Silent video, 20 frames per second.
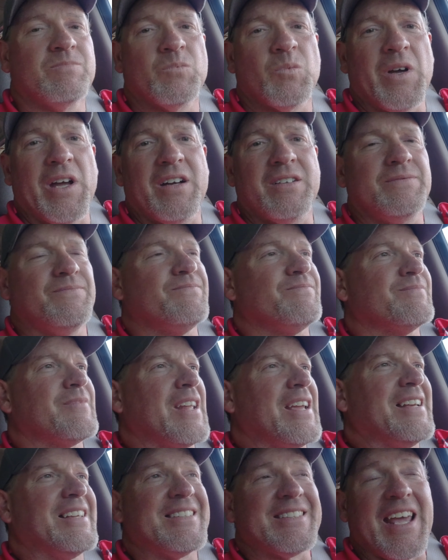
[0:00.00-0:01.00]
well,
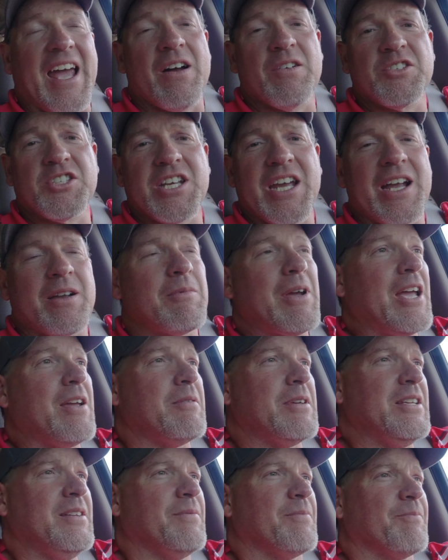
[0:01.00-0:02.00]
sound check
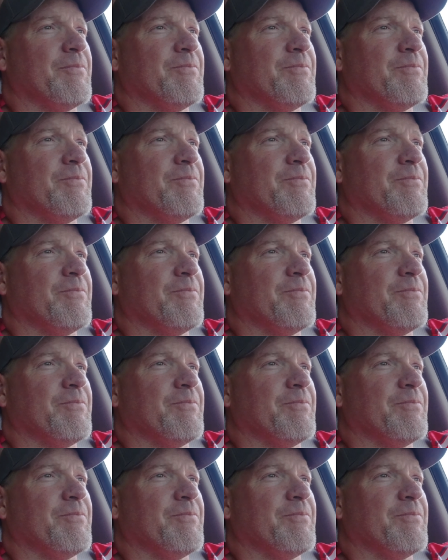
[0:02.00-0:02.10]
maybe?